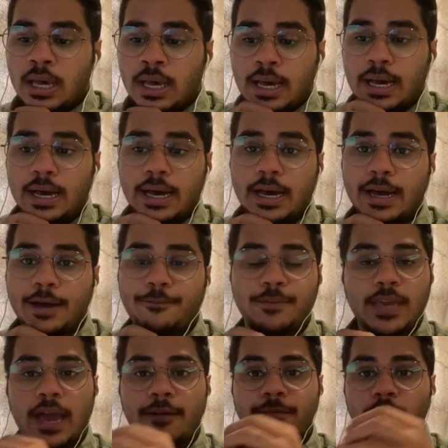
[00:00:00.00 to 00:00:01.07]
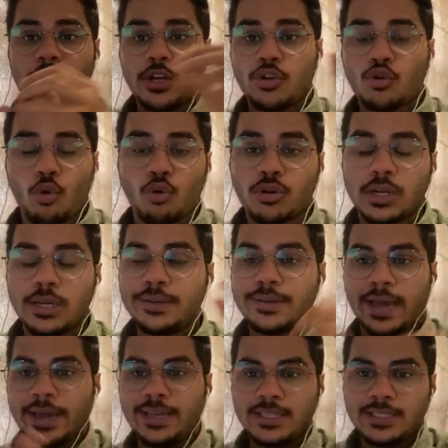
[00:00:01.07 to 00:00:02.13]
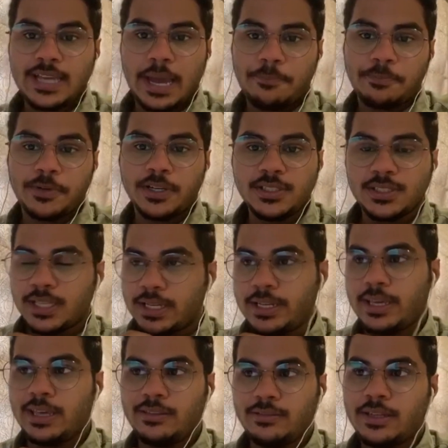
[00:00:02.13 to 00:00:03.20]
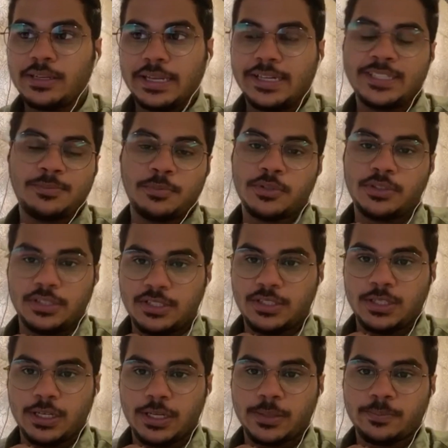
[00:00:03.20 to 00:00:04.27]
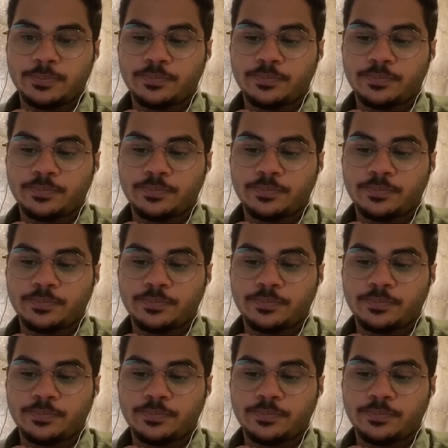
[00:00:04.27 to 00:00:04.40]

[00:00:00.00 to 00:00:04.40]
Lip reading: We have in total 9 chapters in Hindi textbook this year.